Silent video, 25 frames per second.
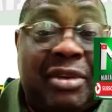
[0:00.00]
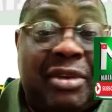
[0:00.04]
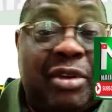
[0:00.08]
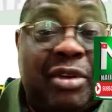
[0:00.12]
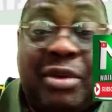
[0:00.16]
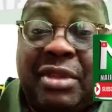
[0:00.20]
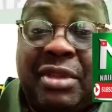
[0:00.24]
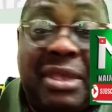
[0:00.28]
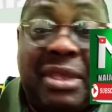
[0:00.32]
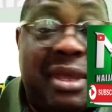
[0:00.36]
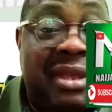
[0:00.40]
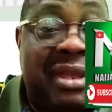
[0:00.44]

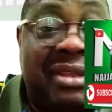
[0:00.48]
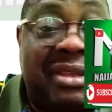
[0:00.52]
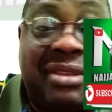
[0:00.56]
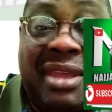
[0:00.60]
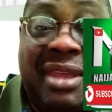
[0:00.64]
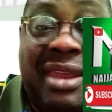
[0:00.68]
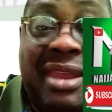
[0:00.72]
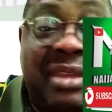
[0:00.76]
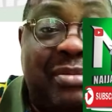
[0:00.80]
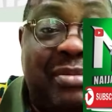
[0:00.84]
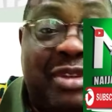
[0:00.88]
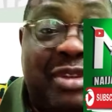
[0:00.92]
Oh yes.
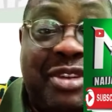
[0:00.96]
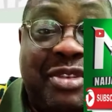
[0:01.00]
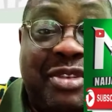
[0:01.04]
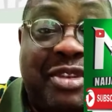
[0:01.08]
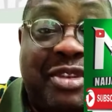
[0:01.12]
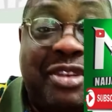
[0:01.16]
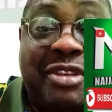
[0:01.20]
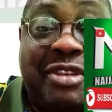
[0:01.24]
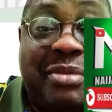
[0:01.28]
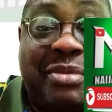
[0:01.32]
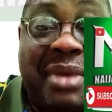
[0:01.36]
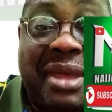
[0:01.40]
Anybody
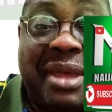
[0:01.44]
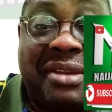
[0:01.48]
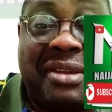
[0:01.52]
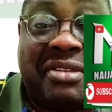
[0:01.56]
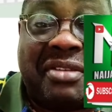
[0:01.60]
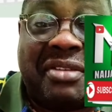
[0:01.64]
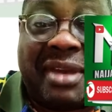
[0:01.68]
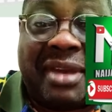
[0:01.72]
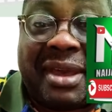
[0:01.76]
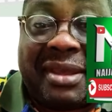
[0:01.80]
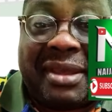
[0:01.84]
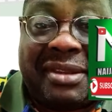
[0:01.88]
knows when I
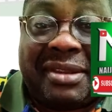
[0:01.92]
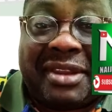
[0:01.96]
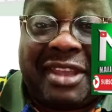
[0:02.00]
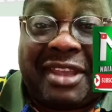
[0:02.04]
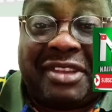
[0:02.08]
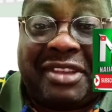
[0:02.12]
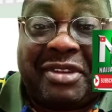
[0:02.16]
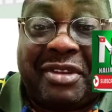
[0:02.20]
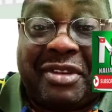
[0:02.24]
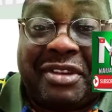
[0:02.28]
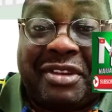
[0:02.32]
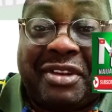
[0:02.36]
cry.
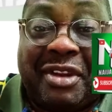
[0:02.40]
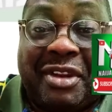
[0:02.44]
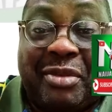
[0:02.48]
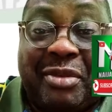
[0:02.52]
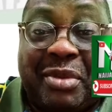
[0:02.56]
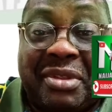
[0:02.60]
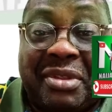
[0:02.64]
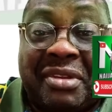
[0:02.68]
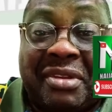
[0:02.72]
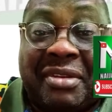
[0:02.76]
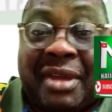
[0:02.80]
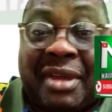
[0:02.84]
There's nothing
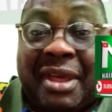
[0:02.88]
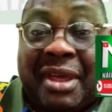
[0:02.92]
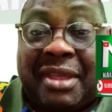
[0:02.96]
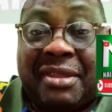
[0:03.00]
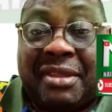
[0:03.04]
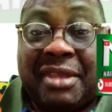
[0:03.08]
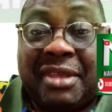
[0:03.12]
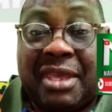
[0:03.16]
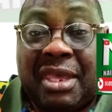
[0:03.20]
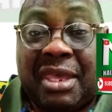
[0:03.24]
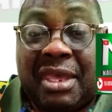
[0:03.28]
wrong with crying.